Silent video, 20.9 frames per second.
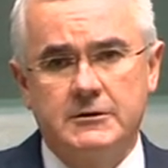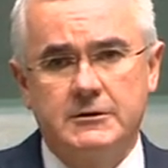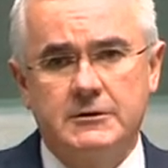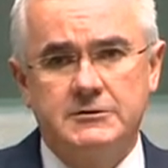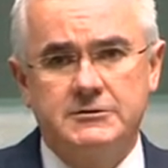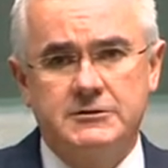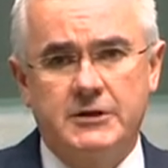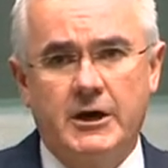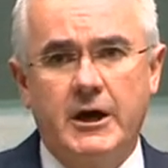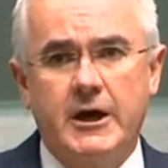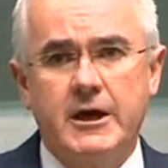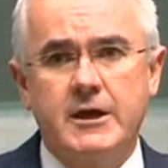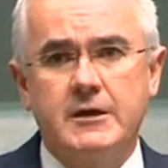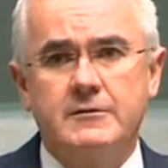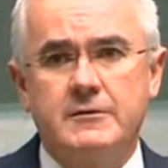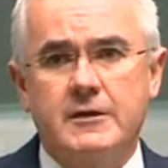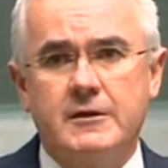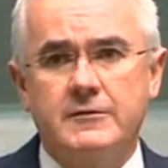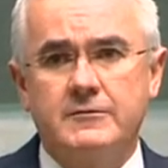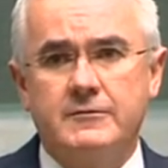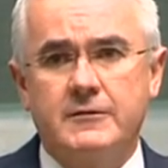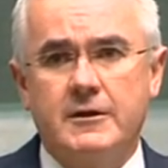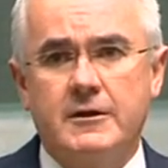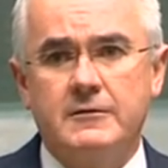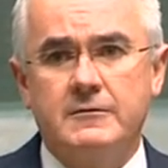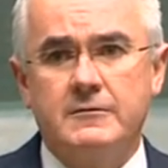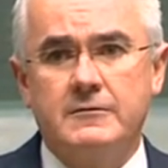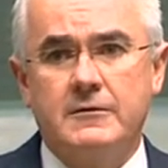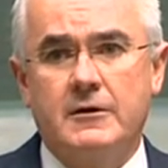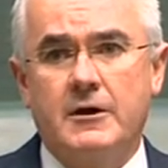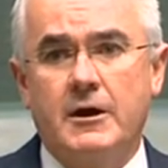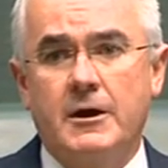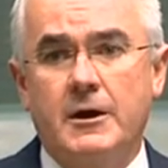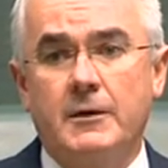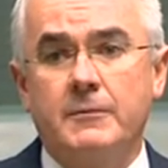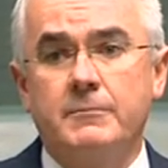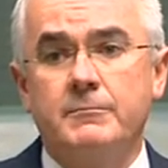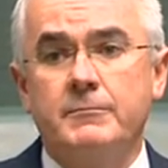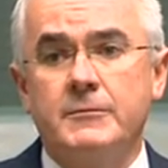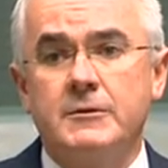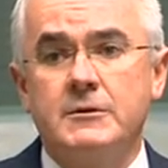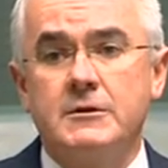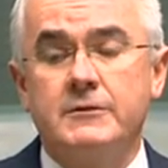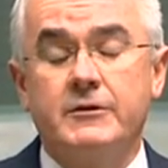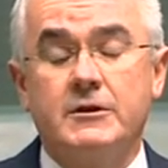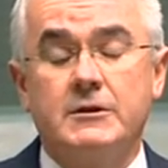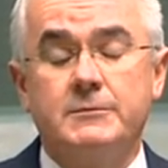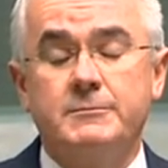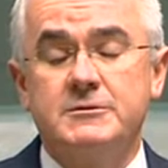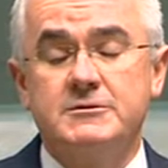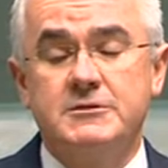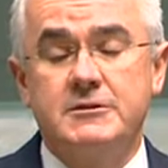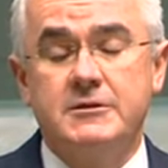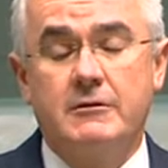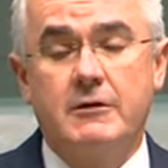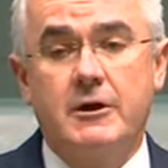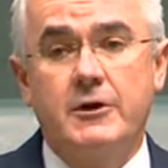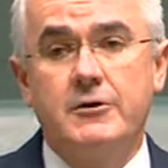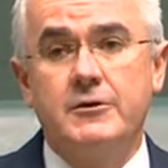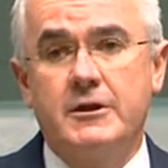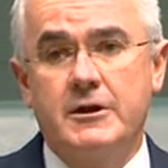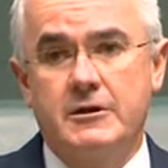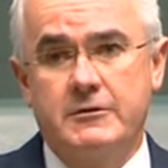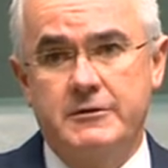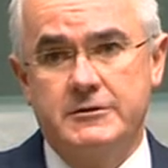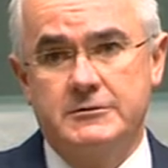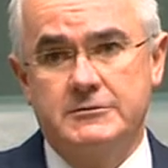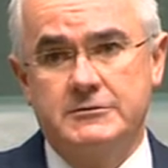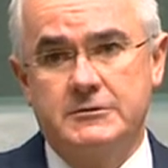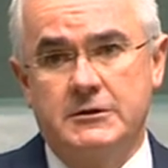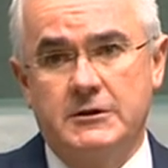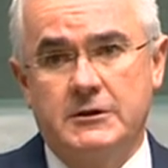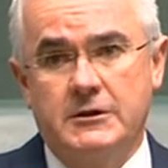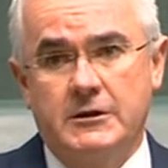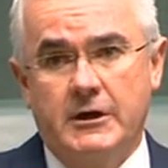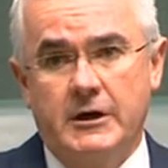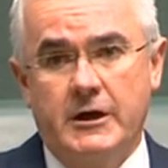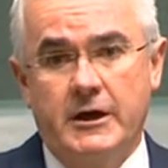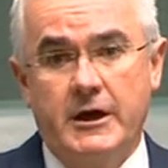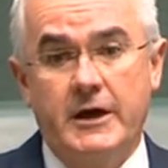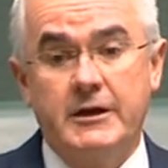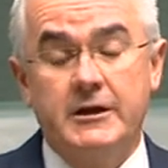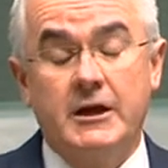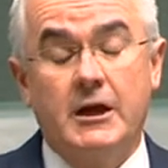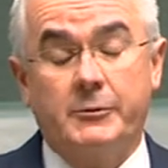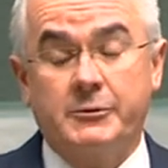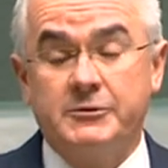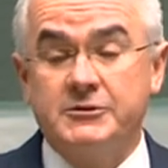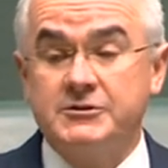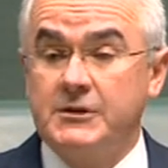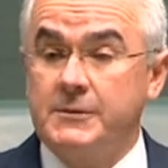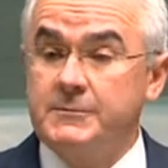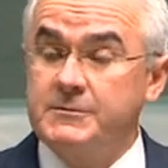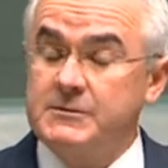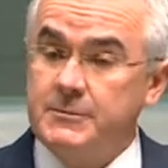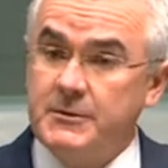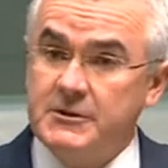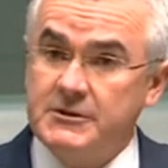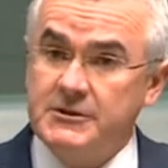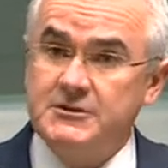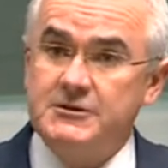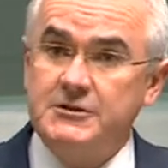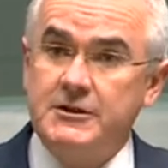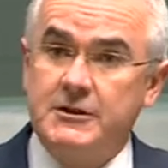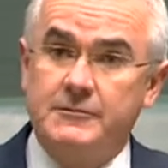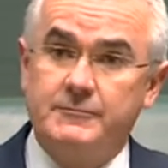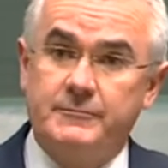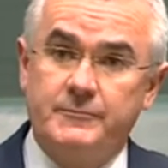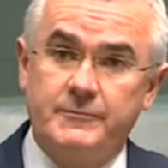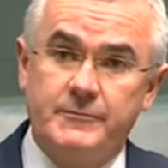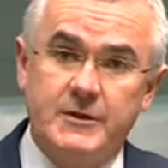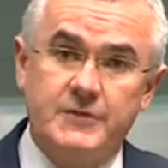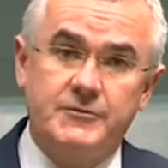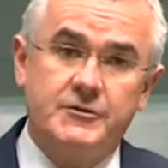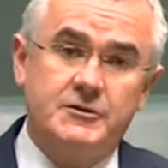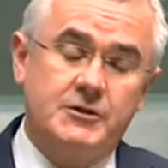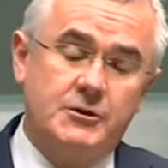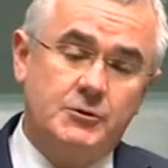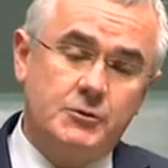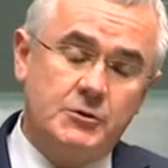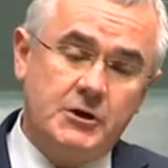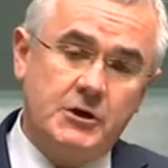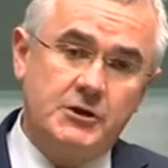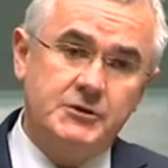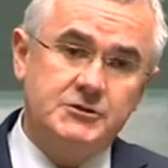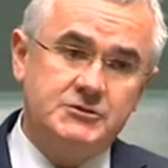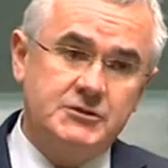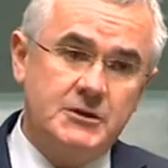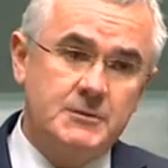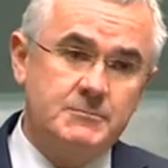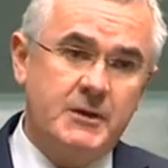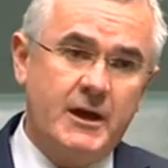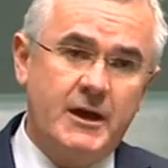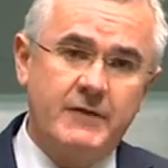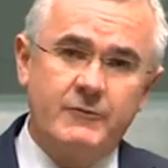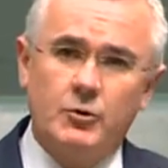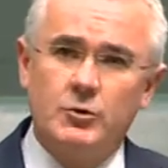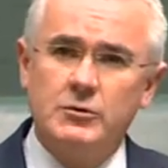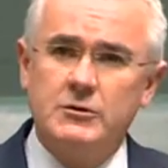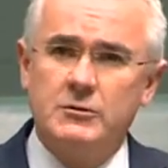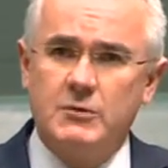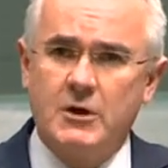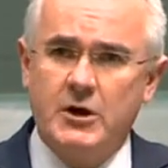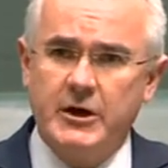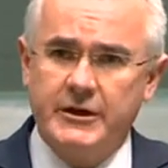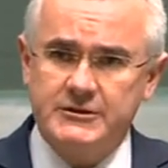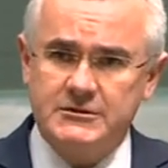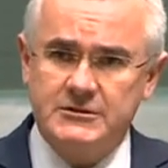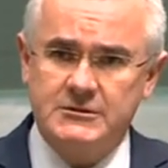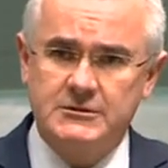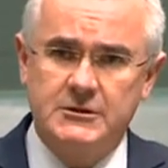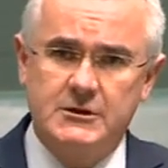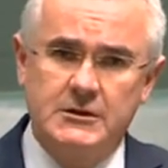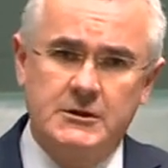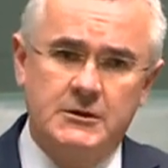saying that there are developments in their own areas and no one seems to be listening, that the telcos seem to have all the rights,